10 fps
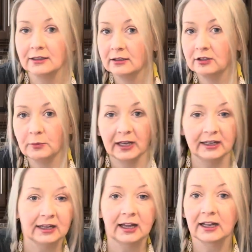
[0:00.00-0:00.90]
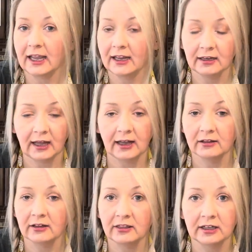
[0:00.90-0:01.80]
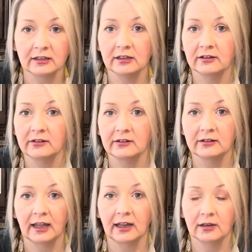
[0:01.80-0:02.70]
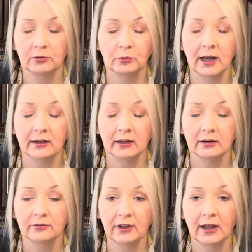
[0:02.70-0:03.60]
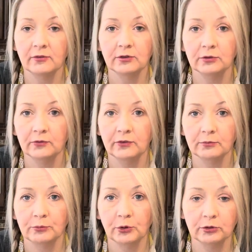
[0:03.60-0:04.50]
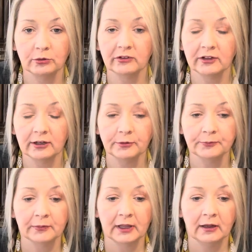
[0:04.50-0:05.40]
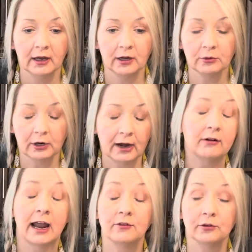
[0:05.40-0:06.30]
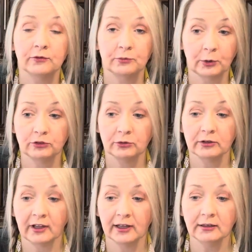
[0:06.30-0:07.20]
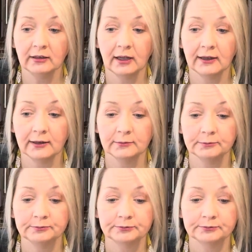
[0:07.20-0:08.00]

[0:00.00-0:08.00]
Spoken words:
depending again on the thickness and whatnot of how you've put yours there, or how you've spread yours on,